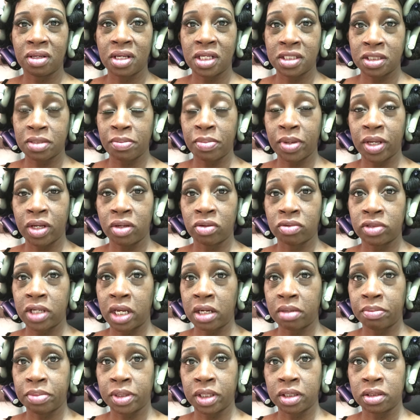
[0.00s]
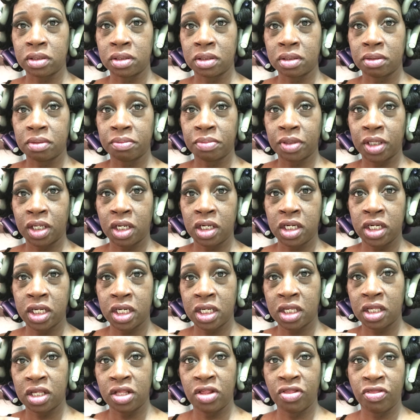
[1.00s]
It's a bell, not a button. But
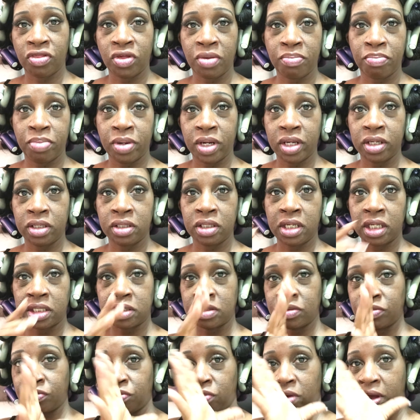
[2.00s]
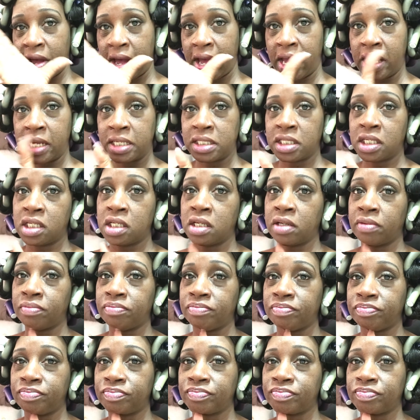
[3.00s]
click the button that's right here.